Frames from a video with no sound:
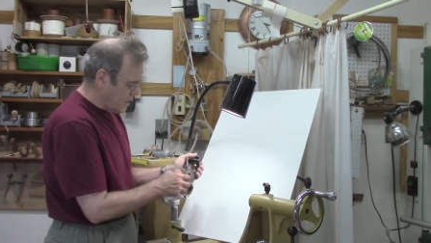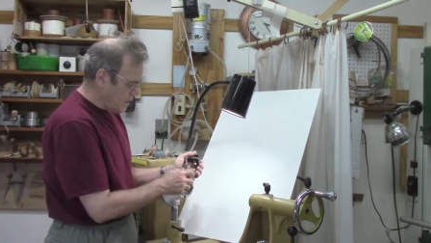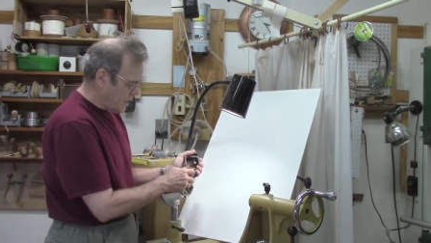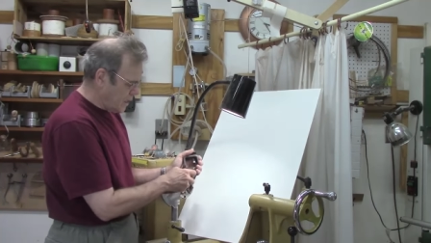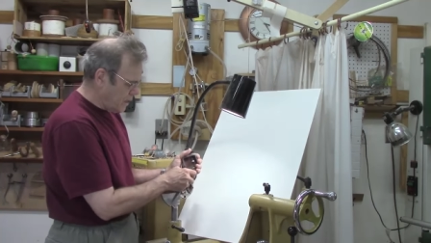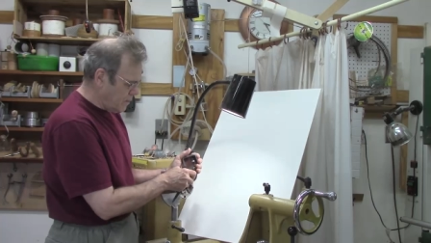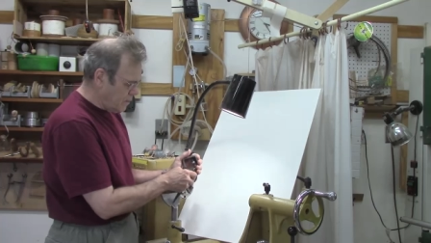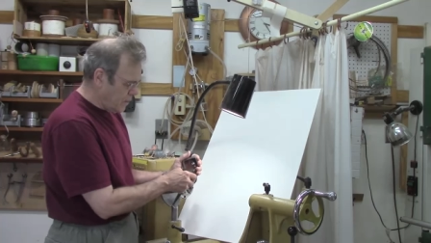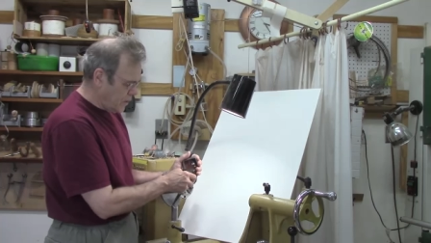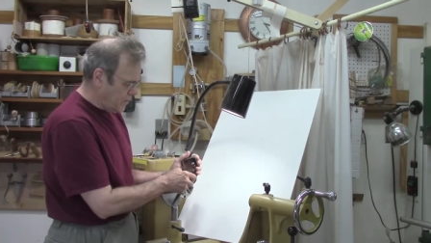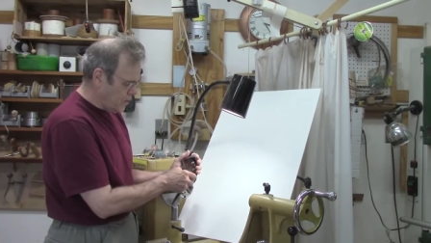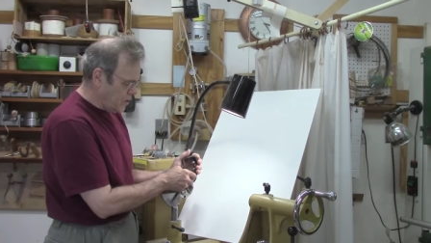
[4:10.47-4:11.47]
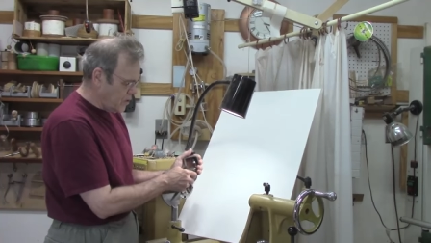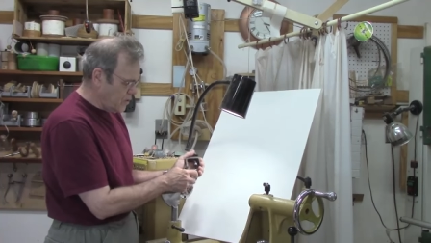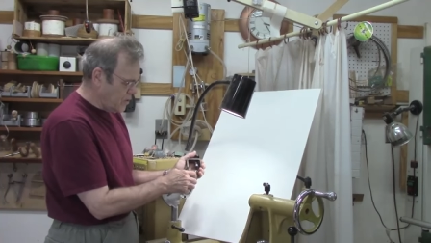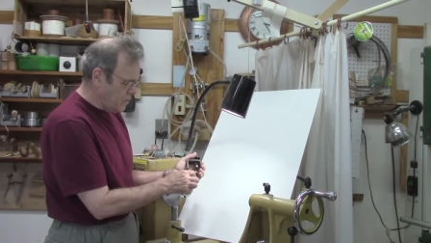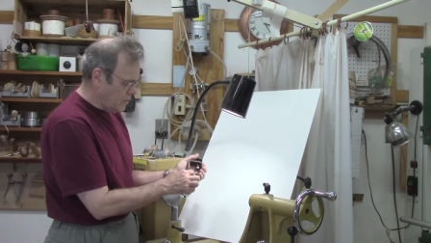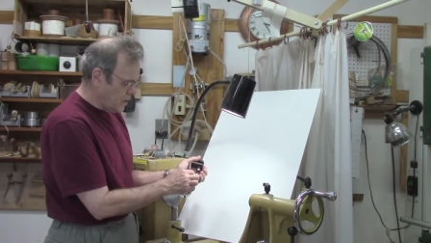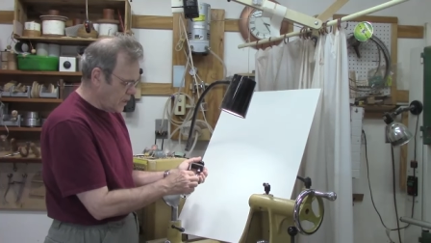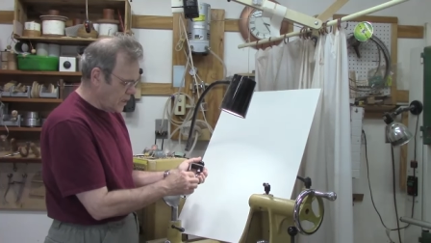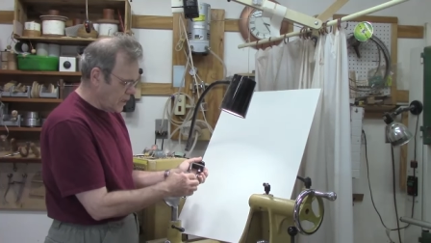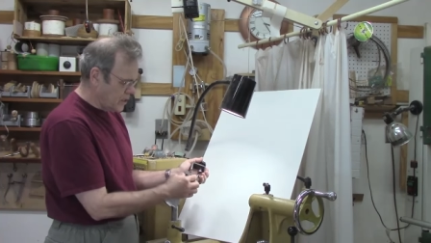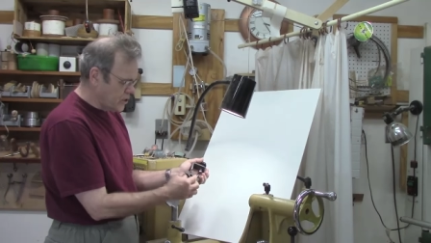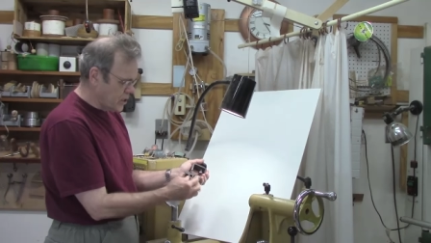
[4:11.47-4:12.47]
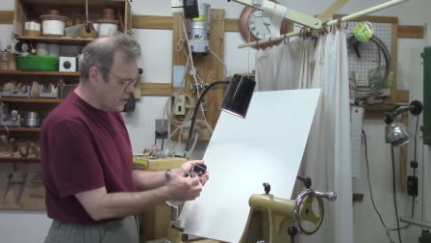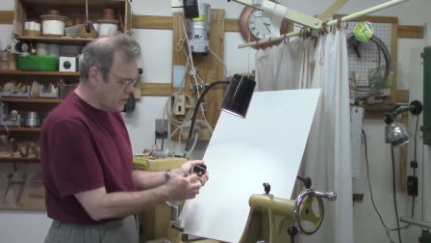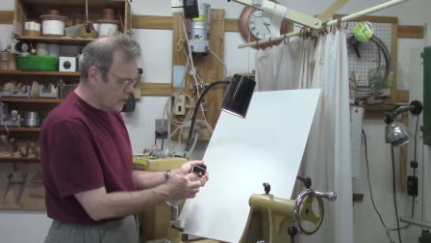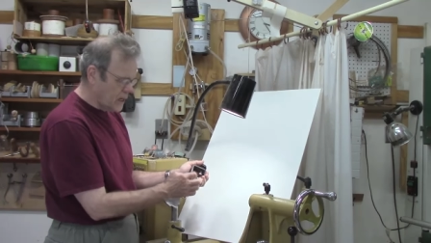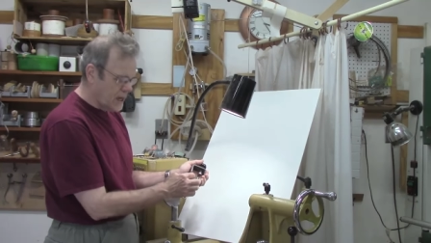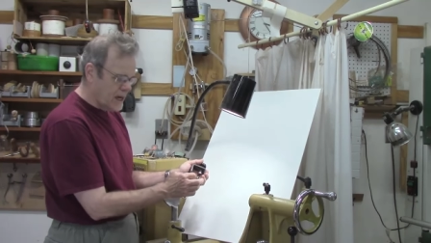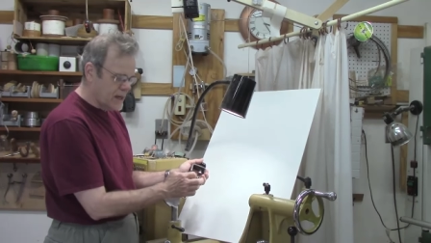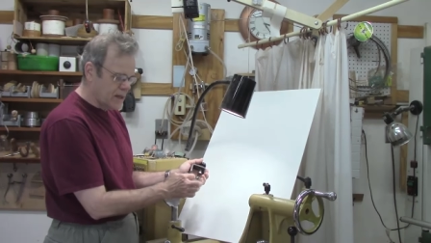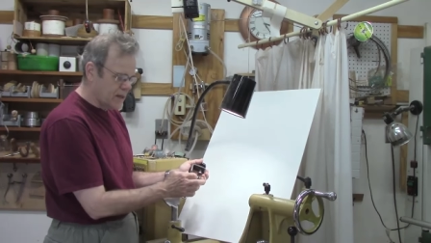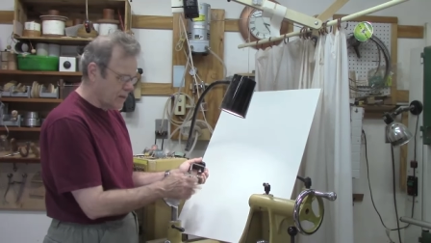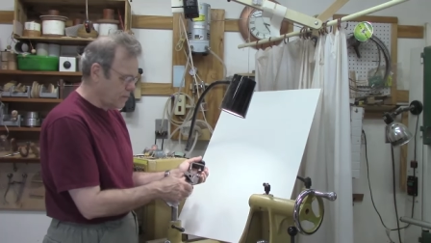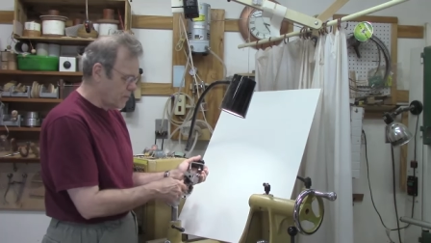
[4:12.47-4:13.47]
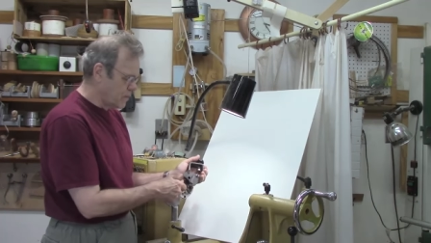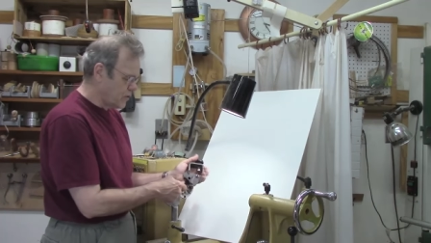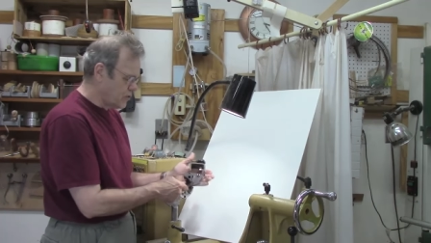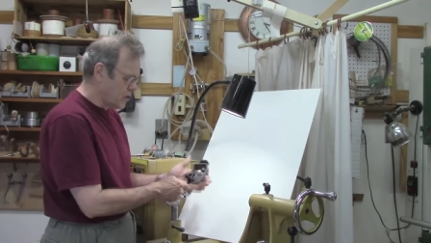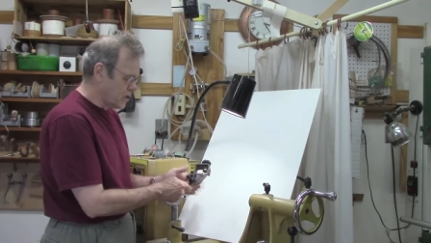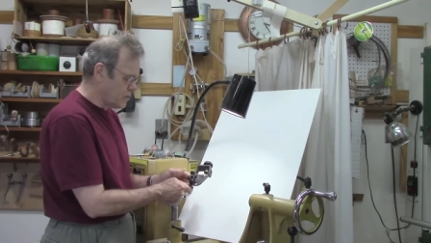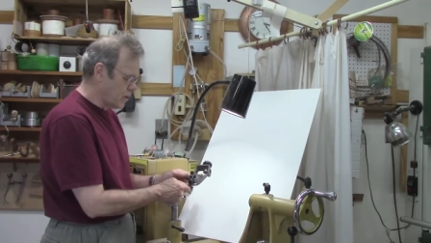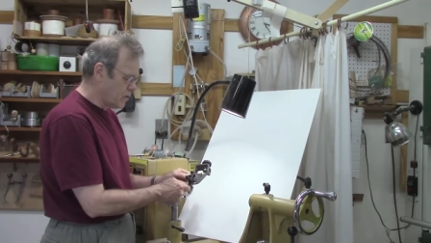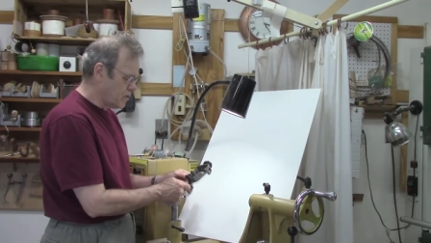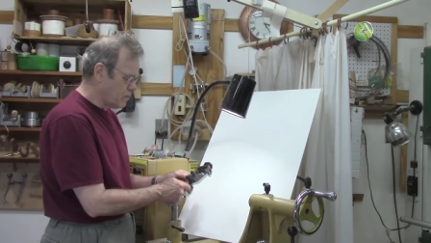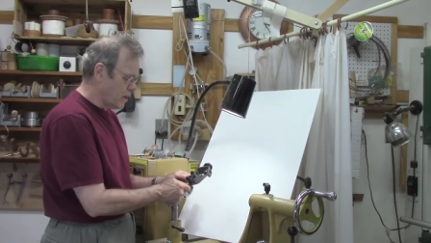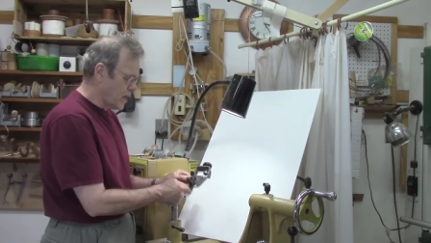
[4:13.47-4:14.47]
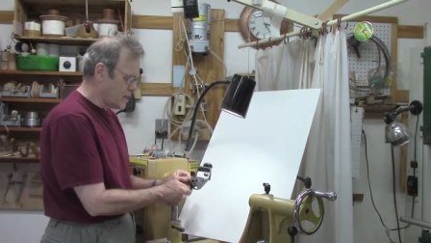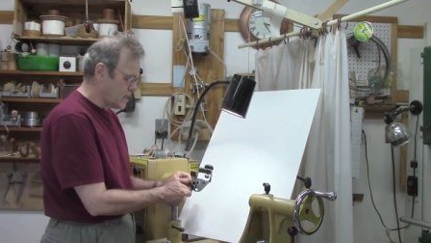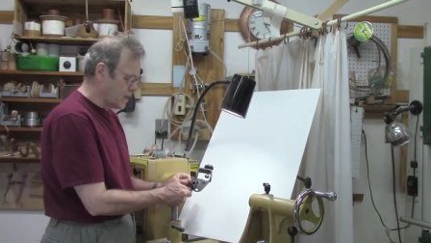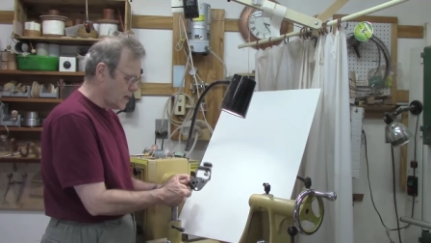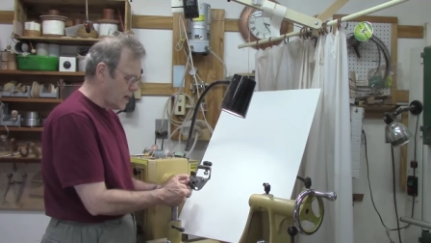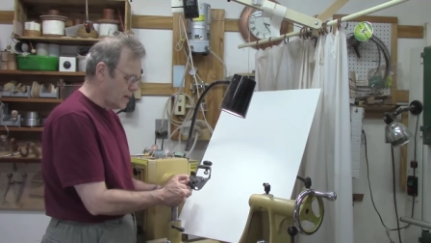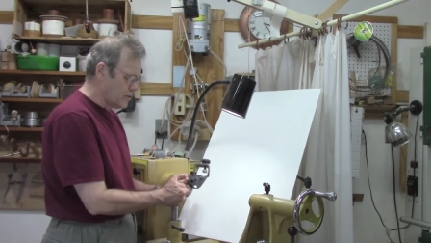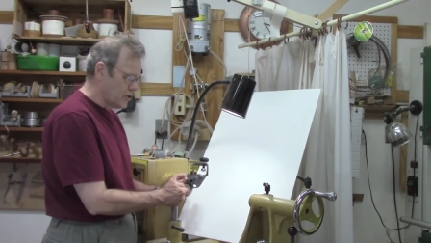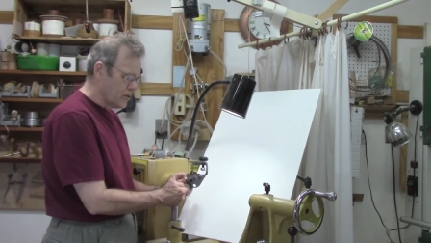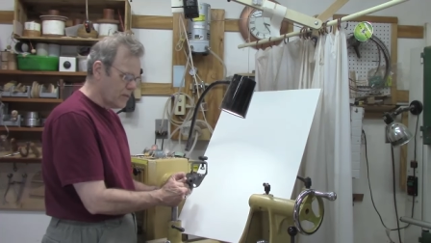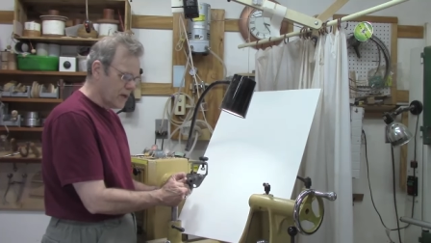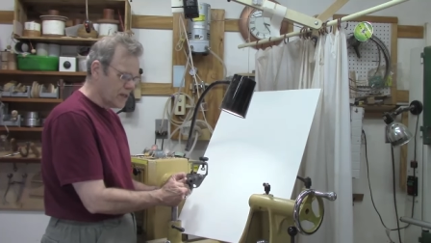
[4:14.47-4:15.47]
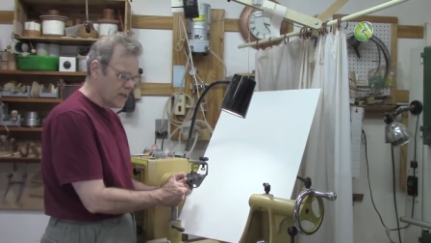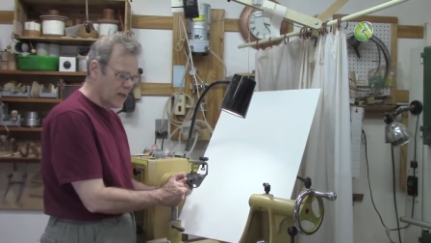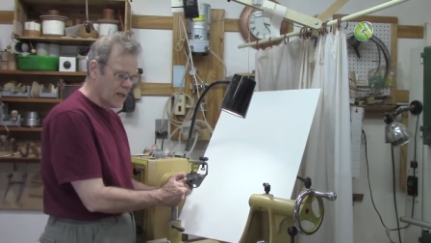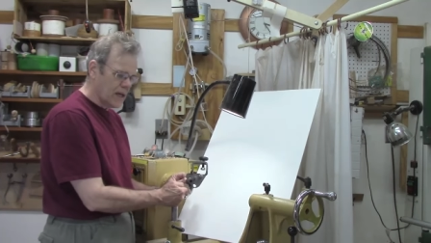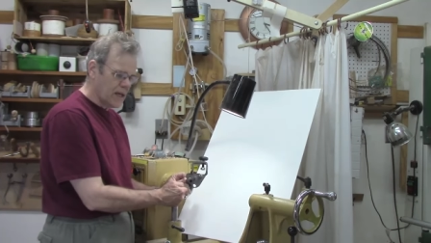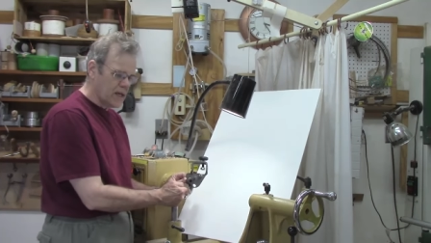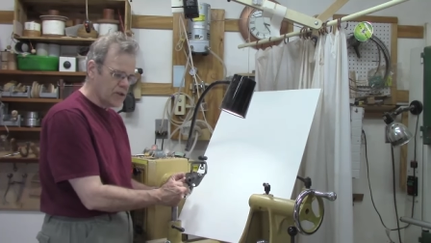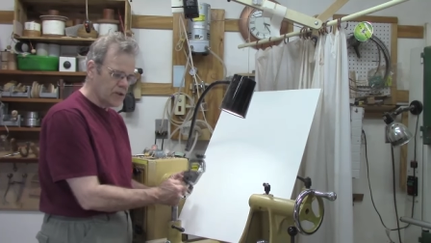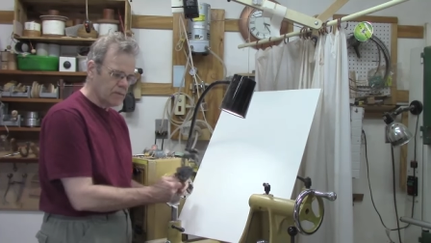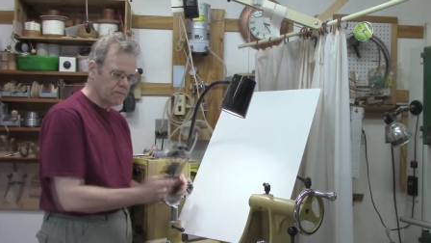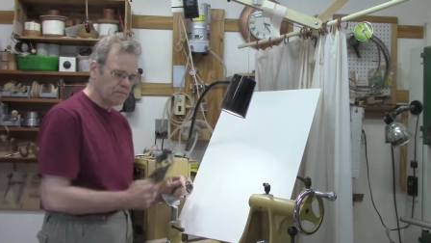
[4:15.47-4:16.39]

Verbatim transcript: Uh, but if you do uh, adjust it a lot, trust me, plastic knob sure makes it a lot easier.